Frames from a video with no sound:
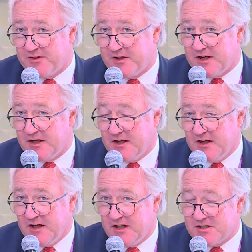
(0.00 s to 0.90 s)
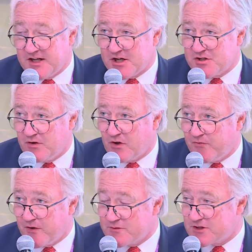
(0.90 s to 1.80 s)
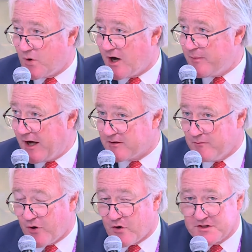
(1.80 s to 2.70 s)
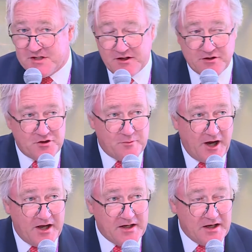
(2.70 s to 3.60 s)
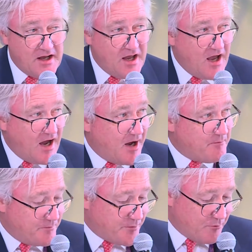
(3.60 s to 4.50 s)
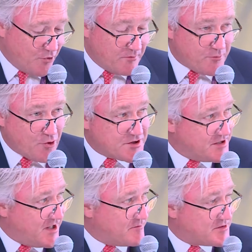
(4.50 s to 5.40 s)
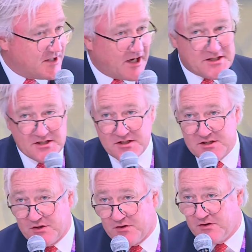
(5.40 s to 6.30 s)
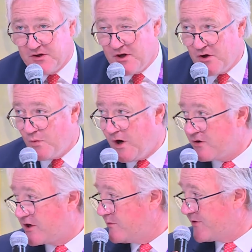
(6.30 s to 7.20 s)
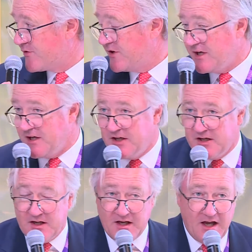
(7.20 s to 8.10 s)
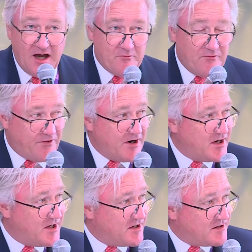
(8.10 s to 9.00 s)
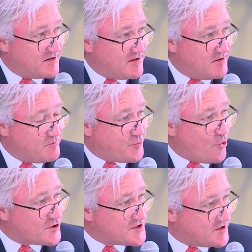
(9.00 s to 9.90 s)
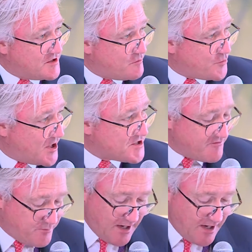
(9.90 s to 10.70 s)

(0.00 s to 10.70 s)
with the international law firm Squire Patton Boggs here in Dubai. But more importantly, I'm delighted to welcome three very important and impressive